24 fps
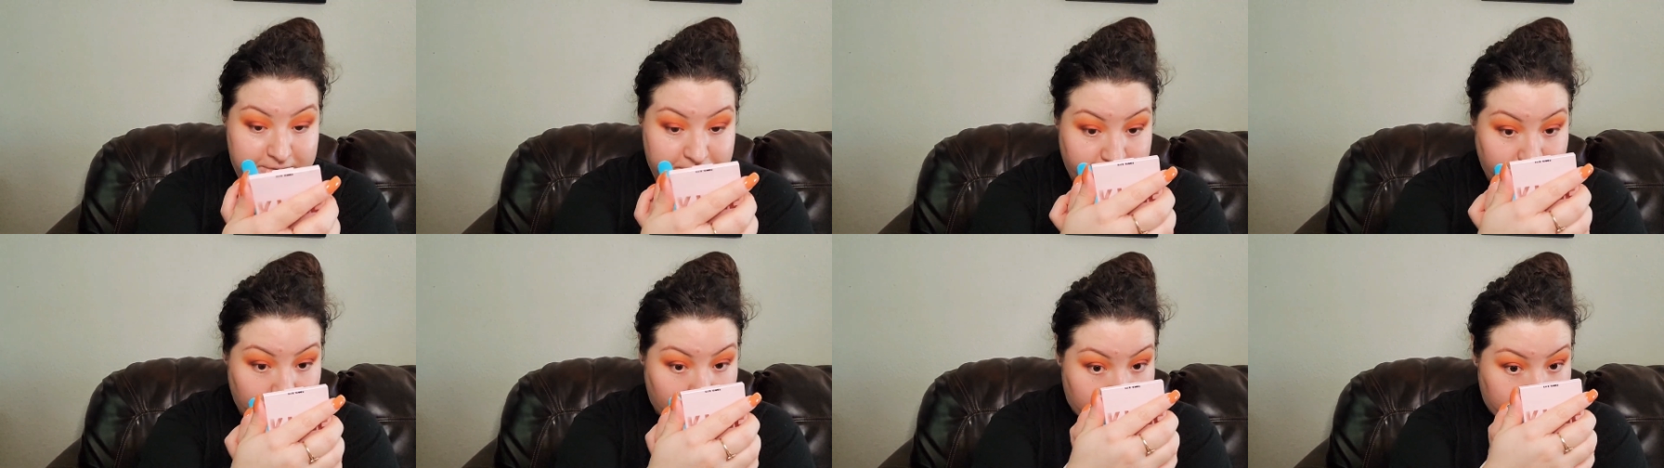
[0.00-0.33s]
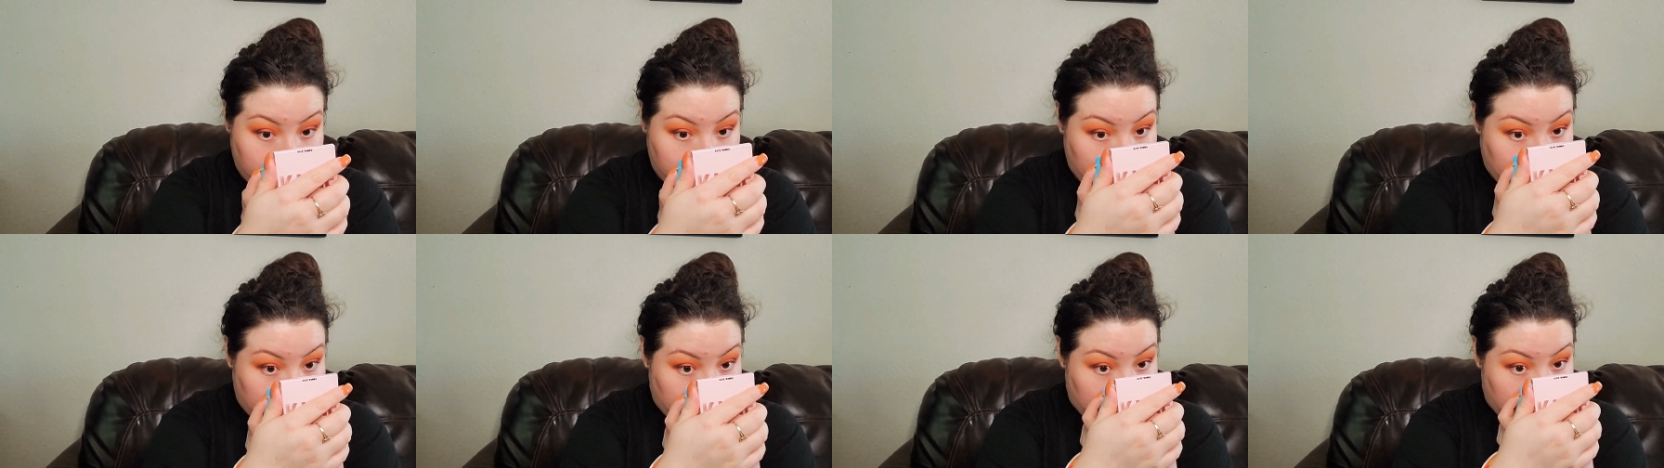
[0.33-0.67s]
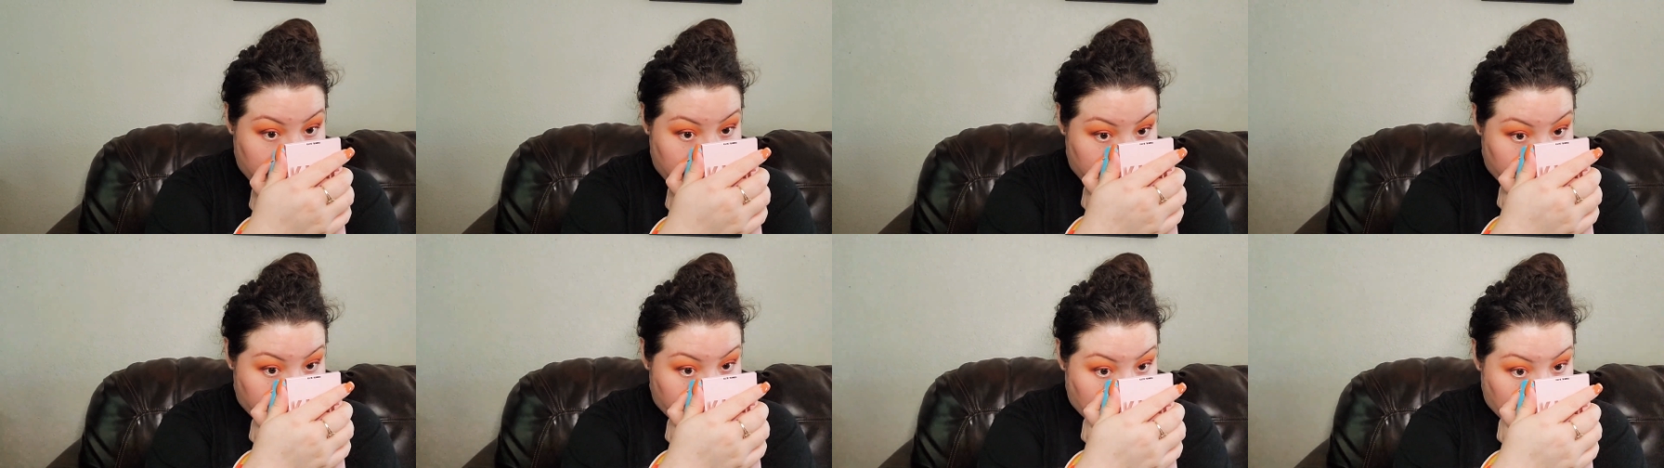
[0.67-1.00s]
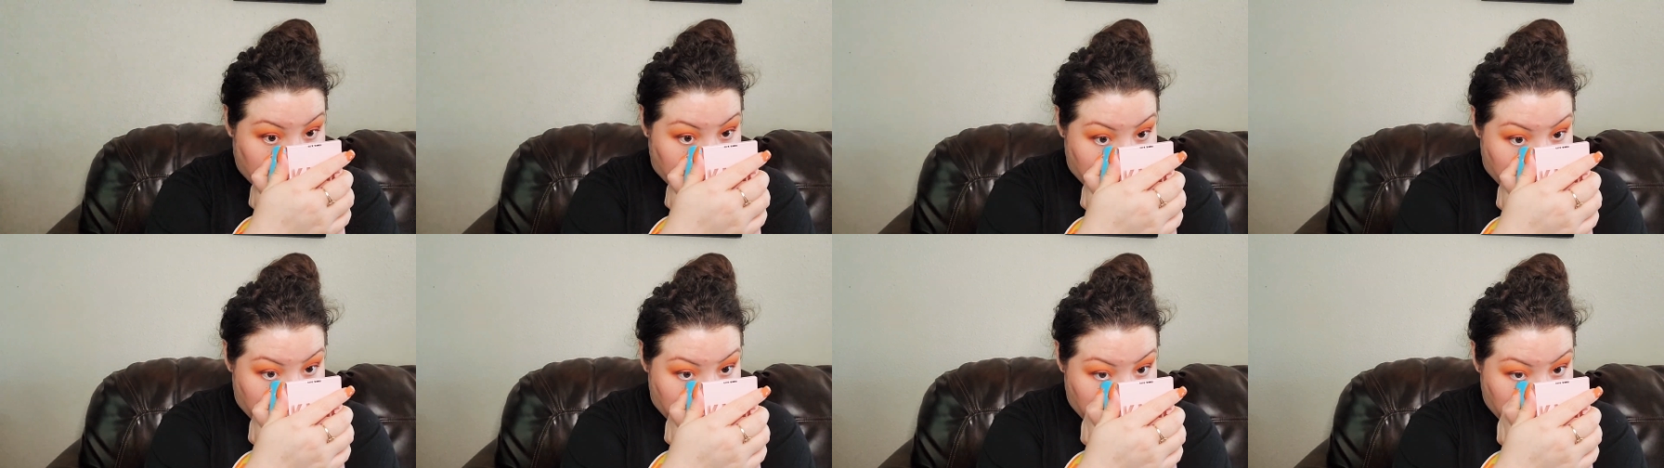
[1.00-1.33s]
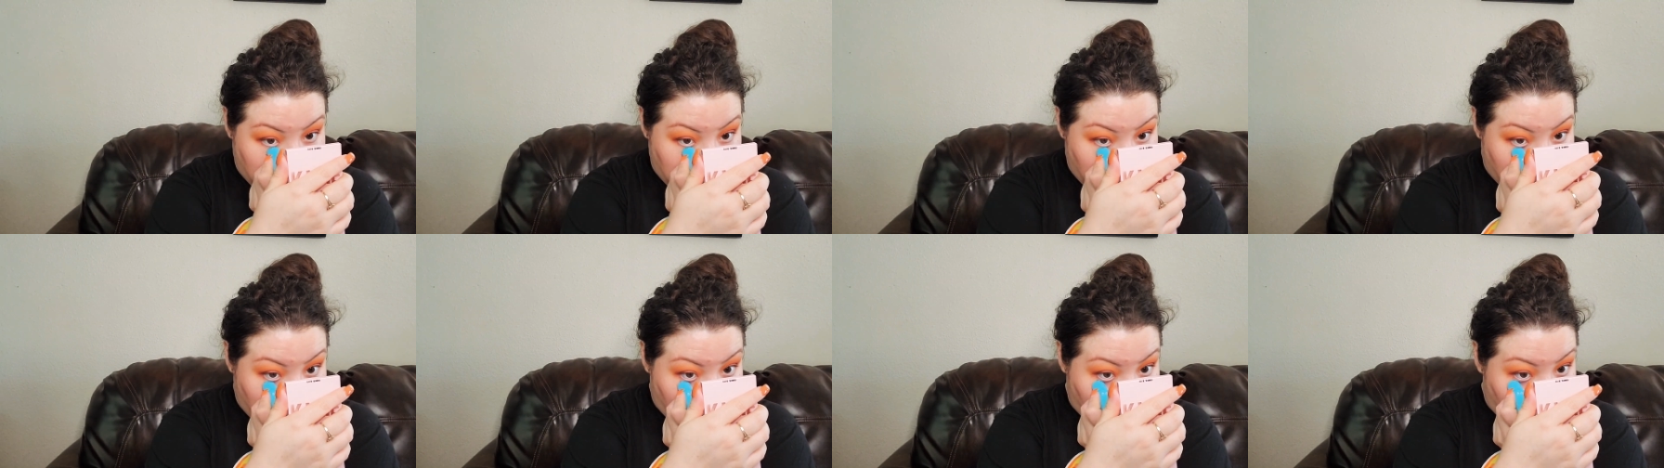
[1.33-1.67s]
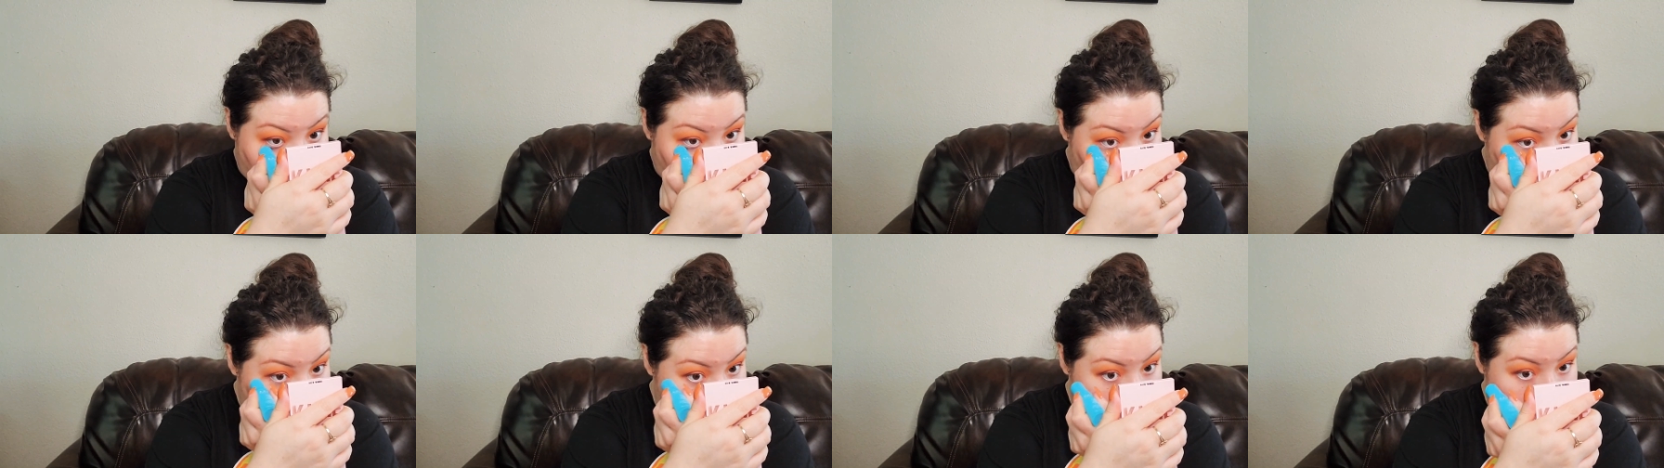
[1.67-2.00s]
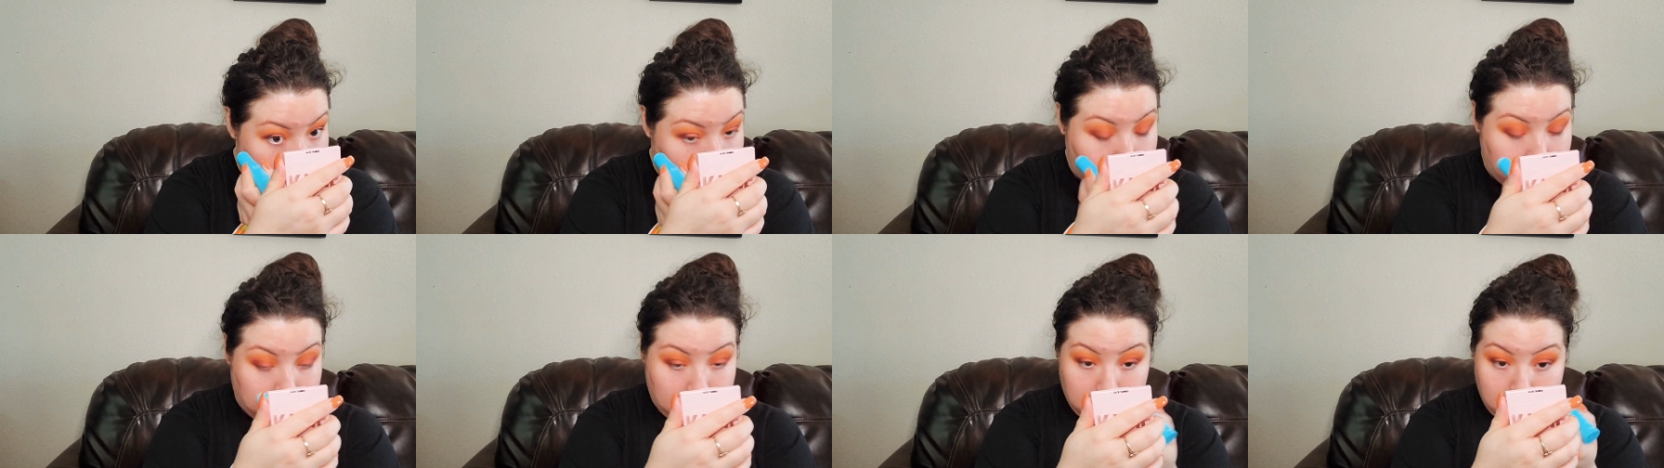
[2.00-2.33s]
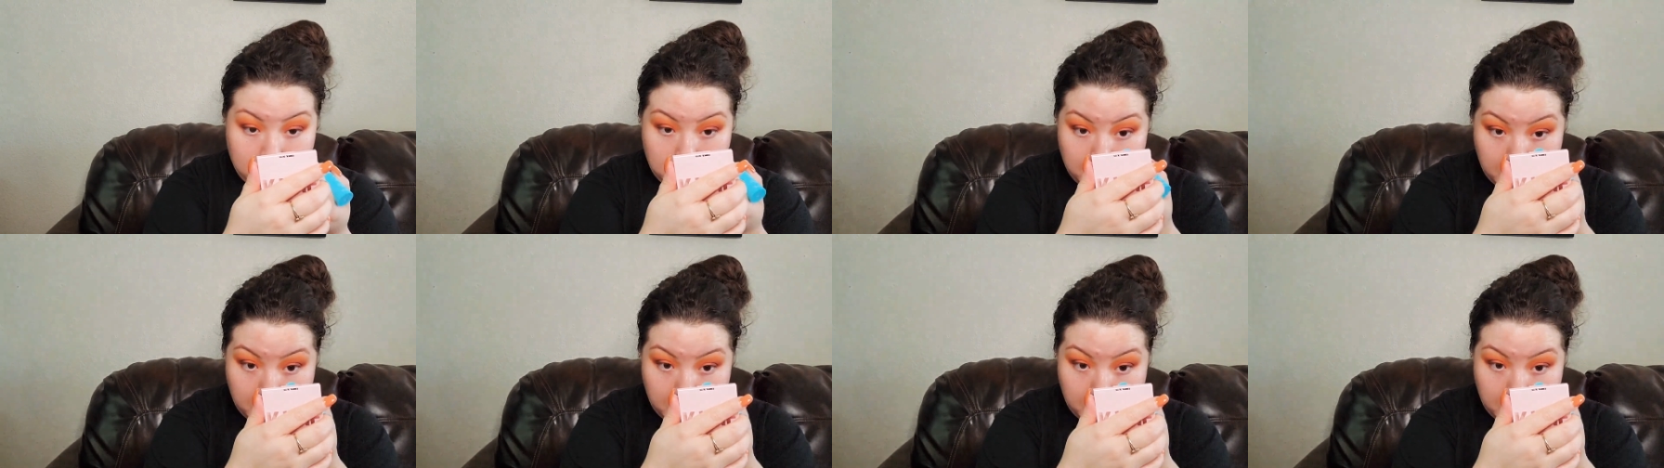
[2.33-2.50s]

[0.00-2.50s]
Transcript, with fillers: family, everything I knew behind.